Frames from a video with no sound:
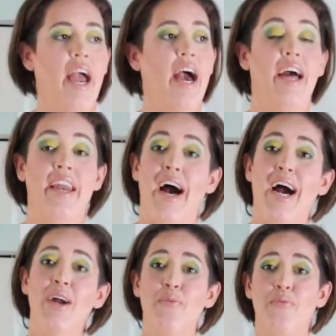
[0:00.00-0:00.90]
And
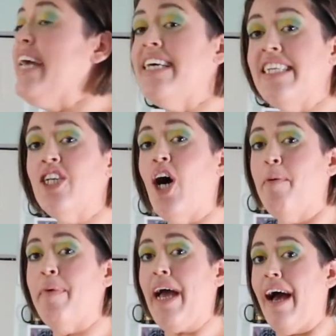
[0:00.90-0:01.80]
it's
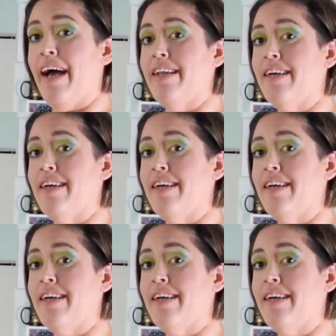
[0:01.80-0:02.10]
not bad.